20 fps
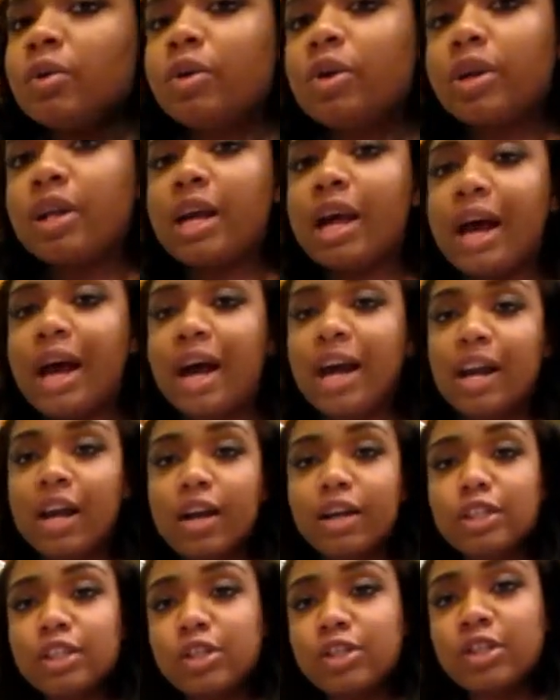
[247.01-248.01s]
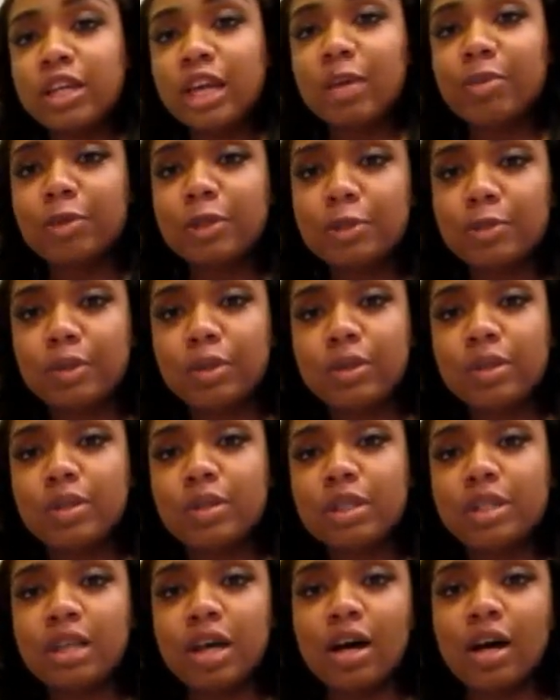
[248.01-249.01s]
We're going to add our 2
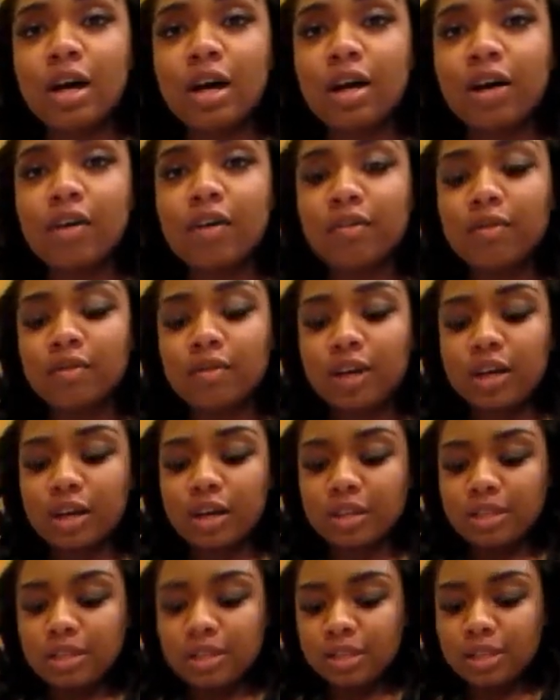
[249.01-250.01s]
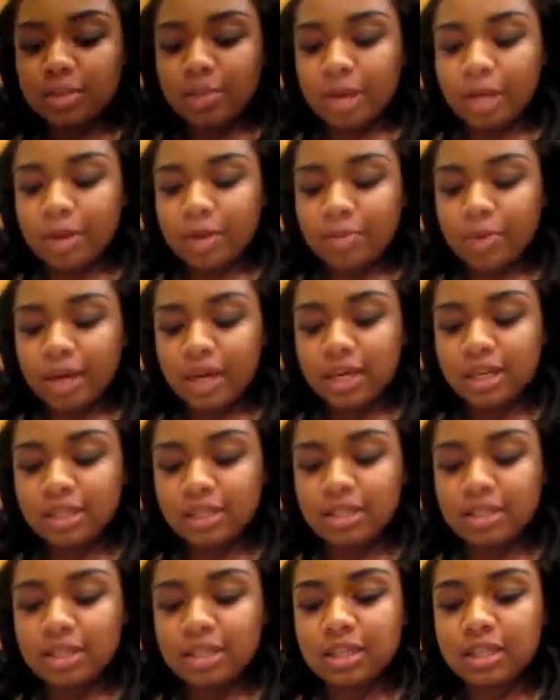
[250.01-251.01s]
tablespoons of tomato
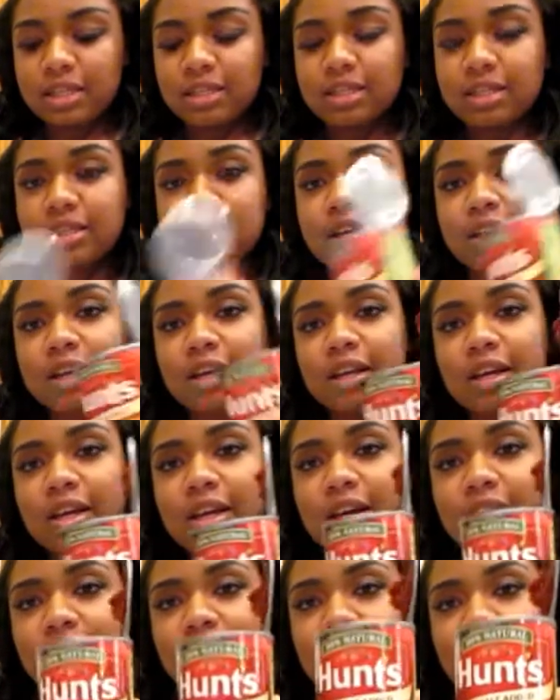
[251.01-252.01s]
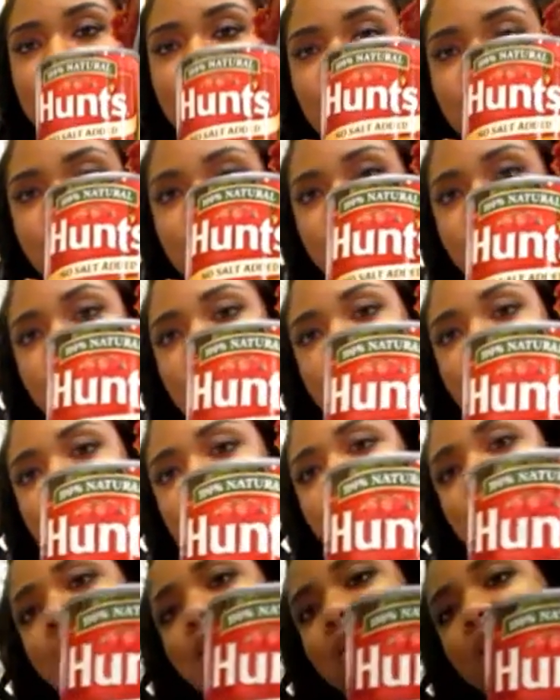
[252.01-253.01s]
paste. This is the kind I got.
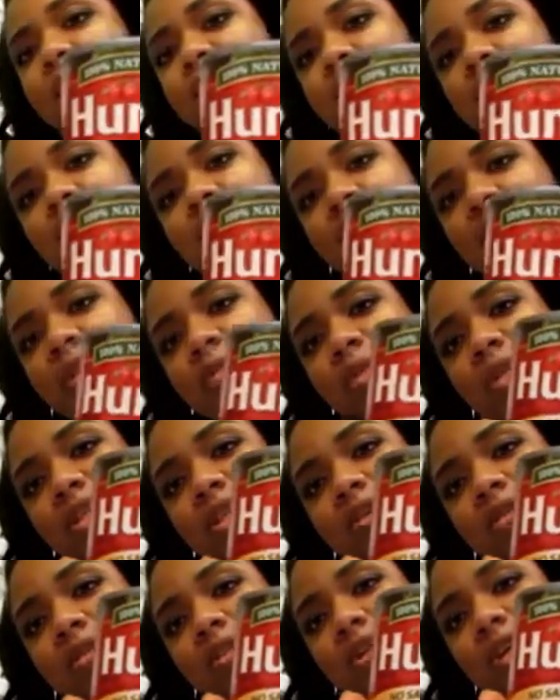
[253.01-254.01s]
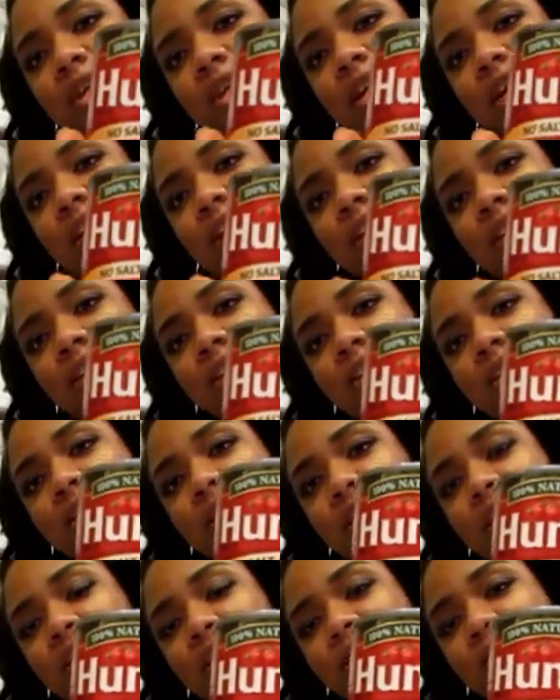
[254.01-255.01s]
It doesn't have to be no salt added.
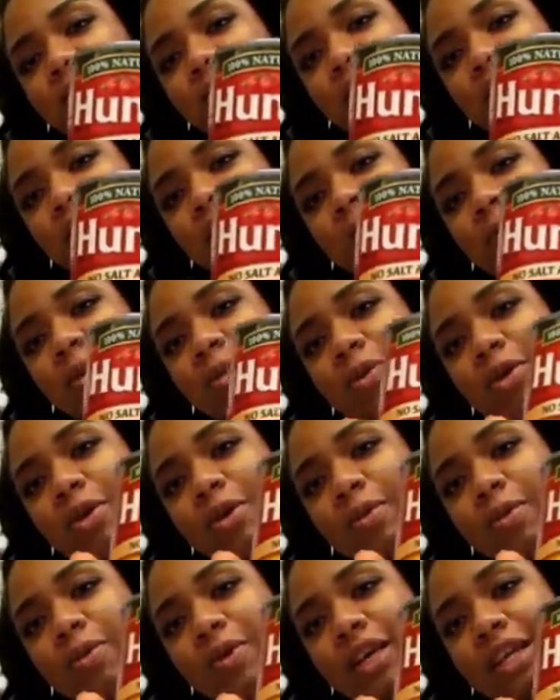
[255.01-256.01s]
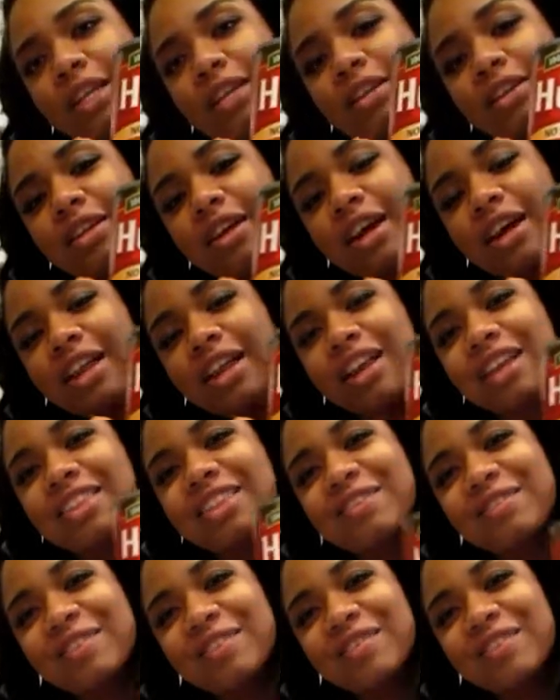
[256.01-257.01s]
I just picked up the wrong one. I
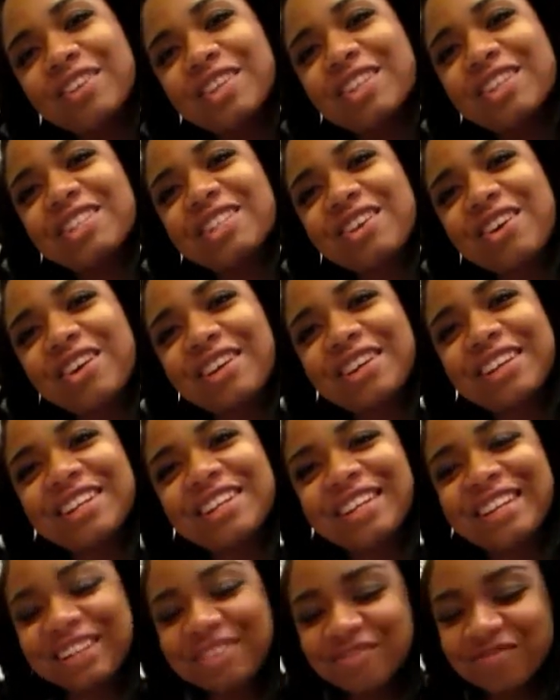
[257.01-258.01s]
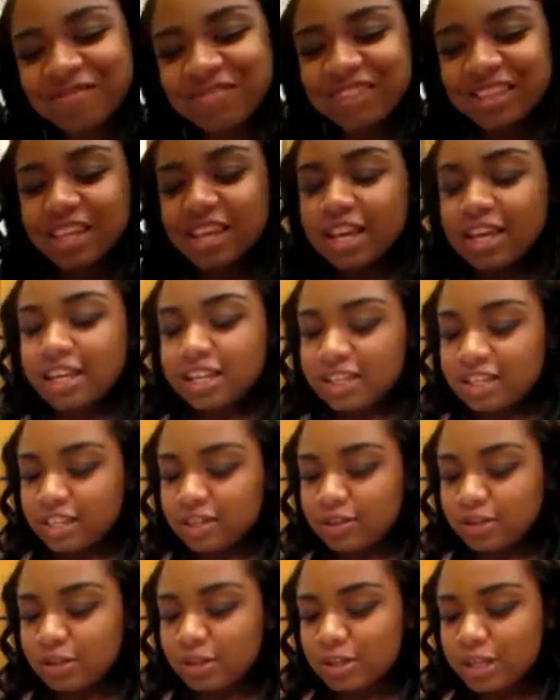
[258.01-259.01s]
like the one with the salt in it.
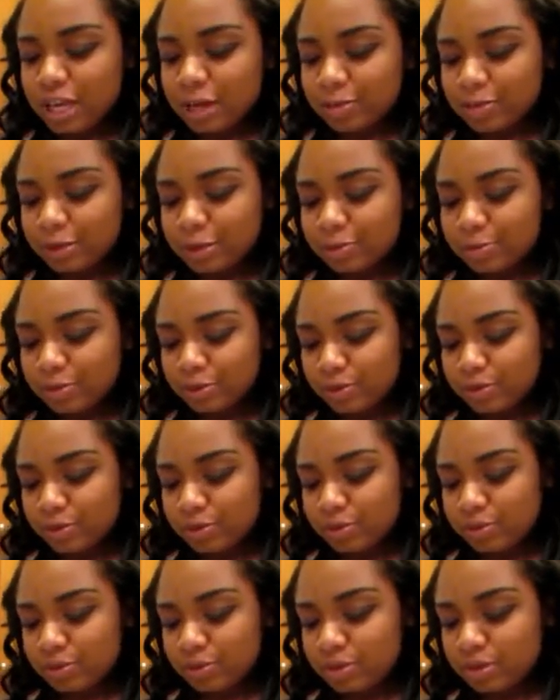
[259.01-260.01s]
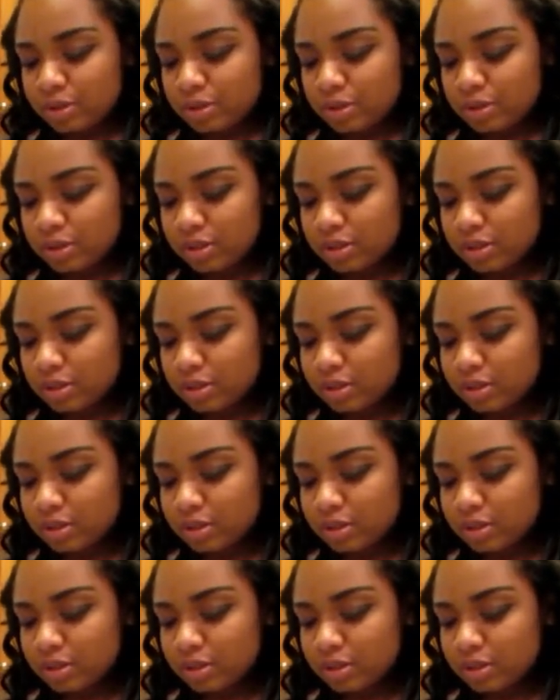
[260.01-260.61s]
So 2 tablespoons.